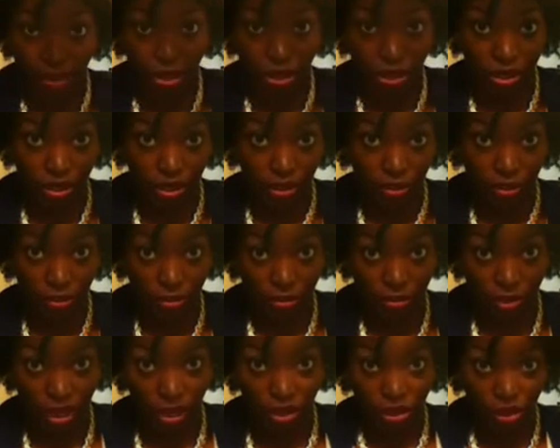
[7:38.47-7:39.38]
just to
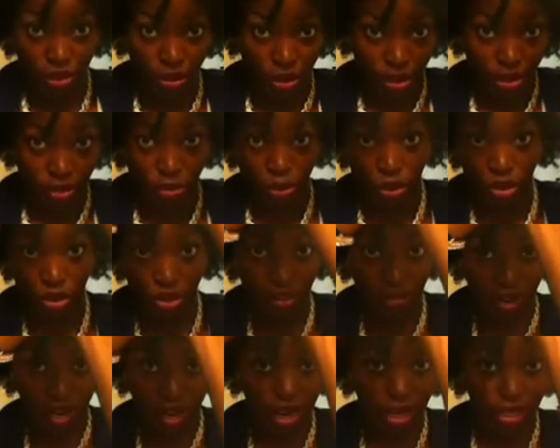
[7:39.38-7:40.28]
make sure it's
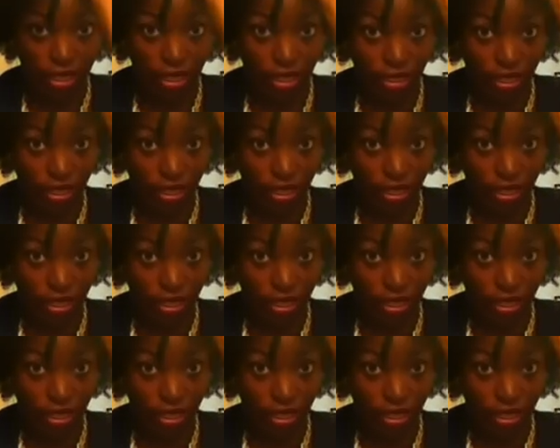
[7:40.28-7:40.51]
moisturized.